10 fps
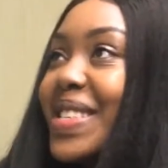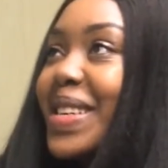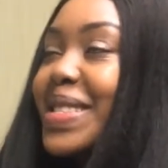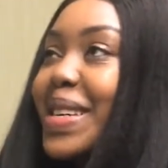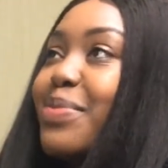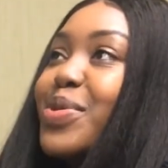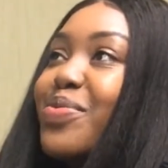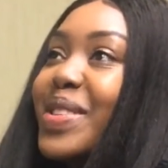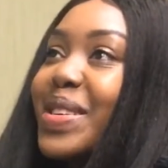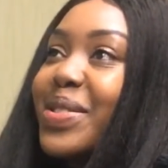it the second time
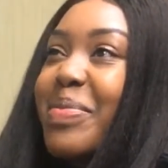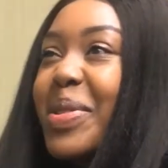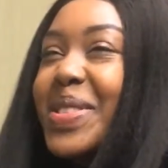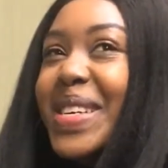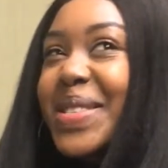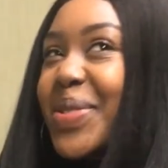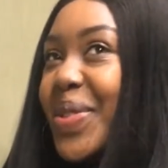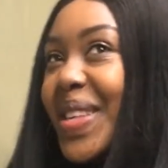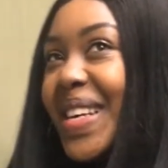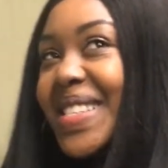was really good because I
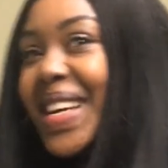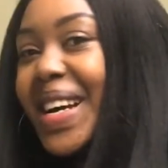saw things